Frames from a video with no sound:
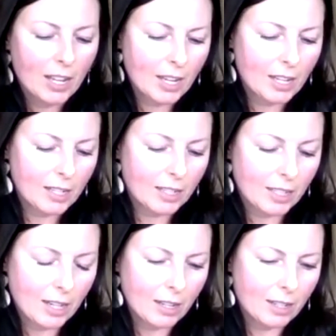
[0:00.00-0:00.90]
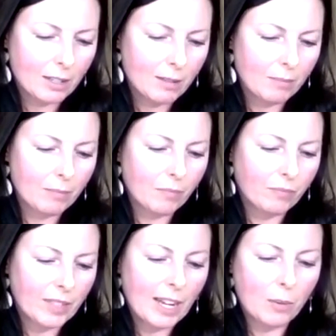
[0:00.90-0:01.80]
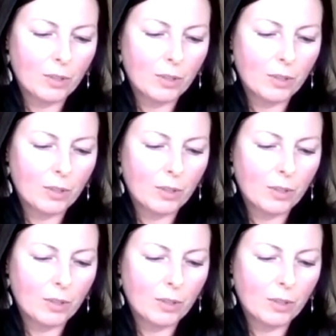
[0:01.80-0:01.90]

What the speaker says: And yeah,